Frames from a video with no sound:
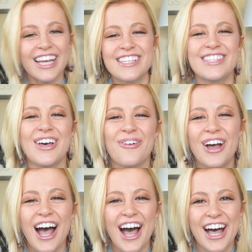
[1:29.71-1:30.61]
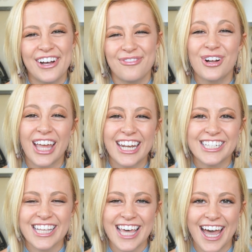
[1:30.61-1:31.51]
So we'll get
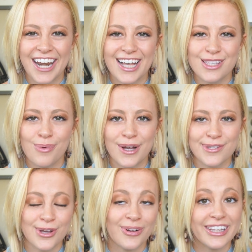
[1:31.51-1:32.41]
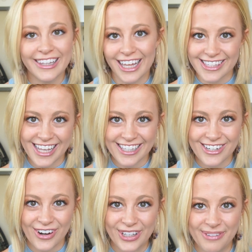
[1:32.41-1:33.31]
into that as well, so let's get
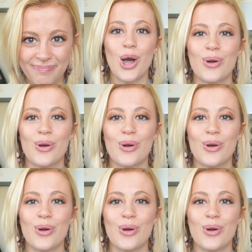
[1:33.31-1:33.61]
started.